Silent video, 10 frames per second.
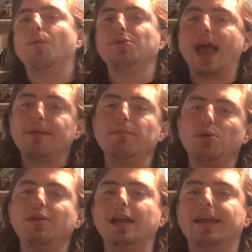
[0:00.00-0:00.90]
when you have a
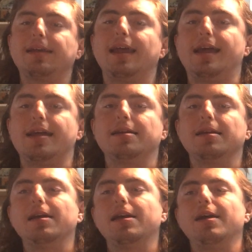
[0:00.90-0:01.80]
movie like this,
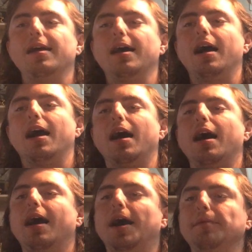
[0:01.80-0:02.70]

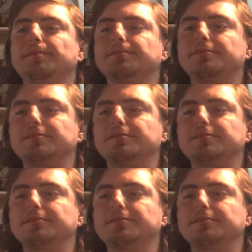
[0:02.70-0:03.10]
um,